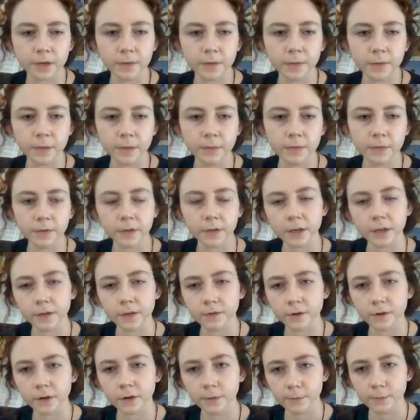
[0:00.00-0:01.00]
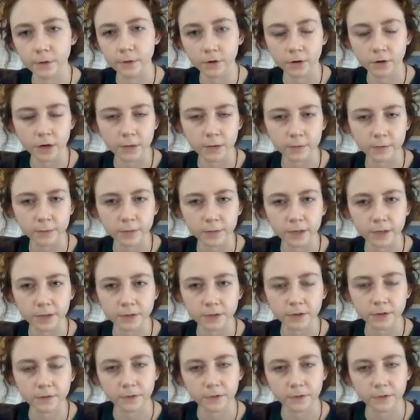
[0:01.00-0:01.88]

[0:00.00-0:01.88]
people, like if you're immunocompromised